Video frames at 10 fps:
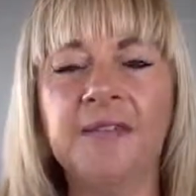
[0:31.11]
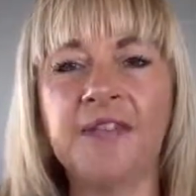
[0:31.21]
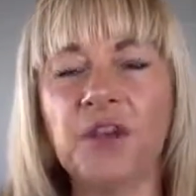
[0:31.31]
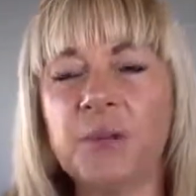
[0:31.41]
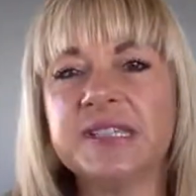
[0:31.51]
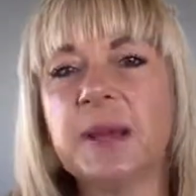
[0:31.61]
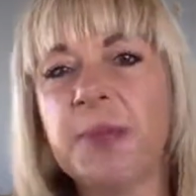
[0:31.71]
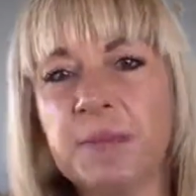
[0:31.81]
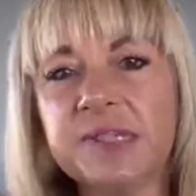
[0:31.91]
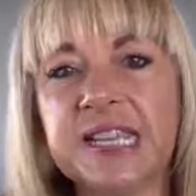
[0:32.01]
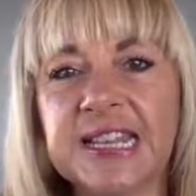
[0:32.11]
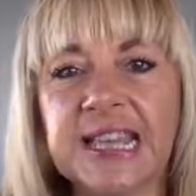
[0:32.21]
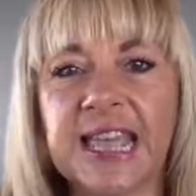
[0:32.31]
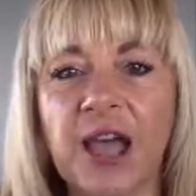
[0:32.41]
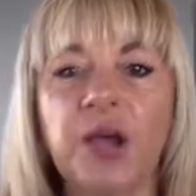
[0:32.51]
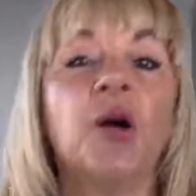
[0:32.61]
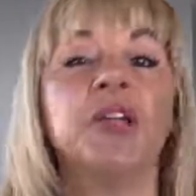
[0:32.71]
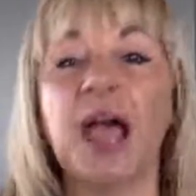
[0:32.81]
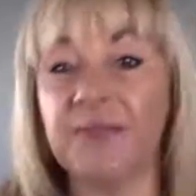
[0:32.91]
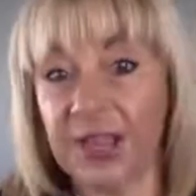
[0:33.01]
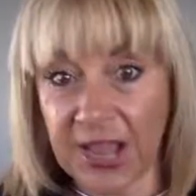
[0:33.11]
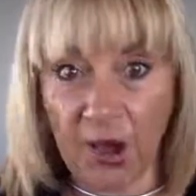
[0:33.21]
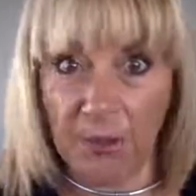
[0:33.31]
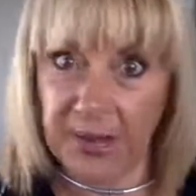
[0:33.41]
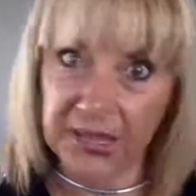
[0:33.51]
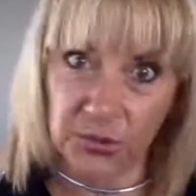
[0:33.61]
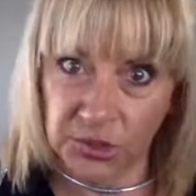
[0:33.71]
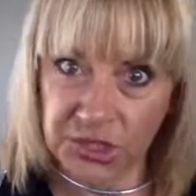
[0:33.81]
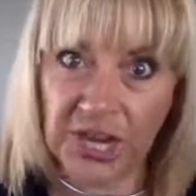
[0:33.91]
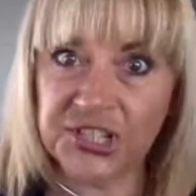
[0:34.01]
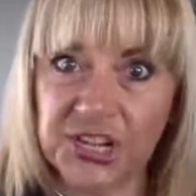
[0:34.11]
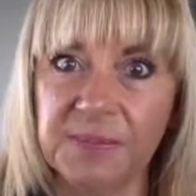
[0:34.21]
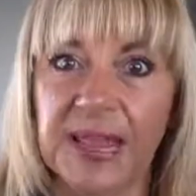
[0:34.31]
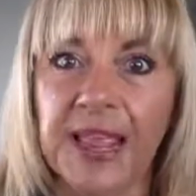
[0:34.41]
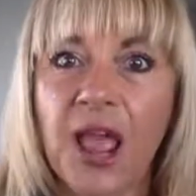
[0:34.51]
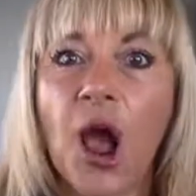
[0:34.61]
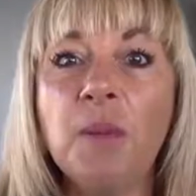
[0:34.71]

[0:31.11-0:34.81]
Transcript: that there will be some people sitting there going, oh, you're having a go at me and you're judging me.